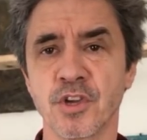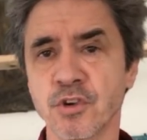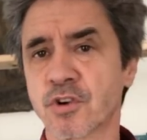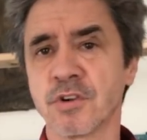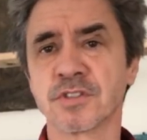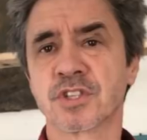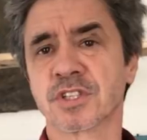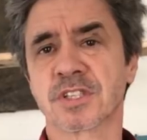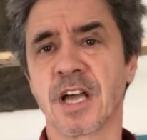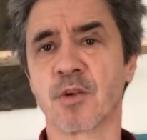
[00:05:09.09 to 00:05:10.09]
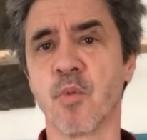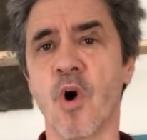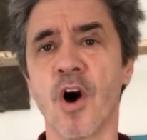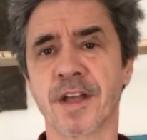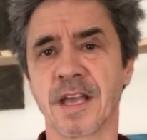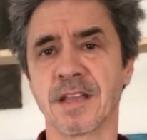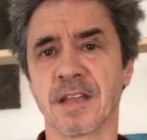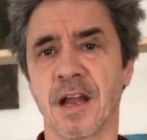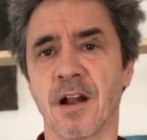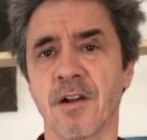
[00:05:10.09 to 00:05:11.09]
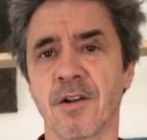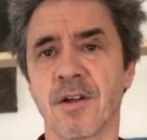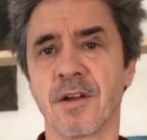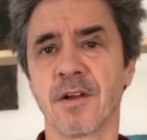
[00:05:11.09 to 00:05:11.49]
You couldn't just like walk in there.